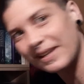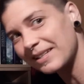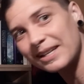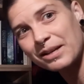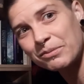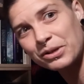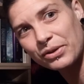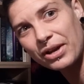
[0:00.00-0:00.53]
Tell
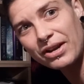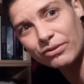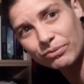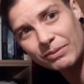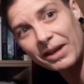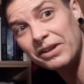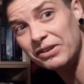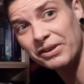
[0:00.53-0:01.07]
them to leave
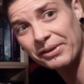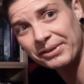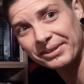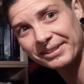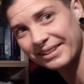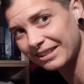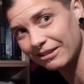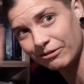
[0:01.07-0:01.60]
and know
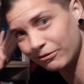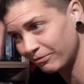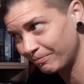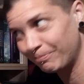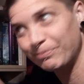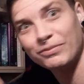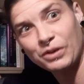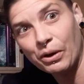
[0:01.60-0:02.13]
that they've
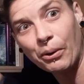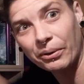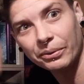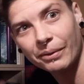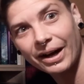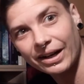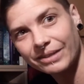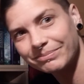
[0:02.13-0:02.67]
gone
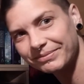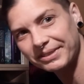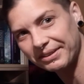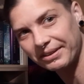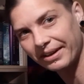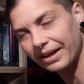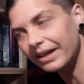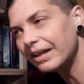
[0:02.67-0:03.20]
away,
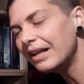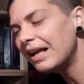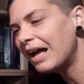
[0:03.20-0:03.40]
okay?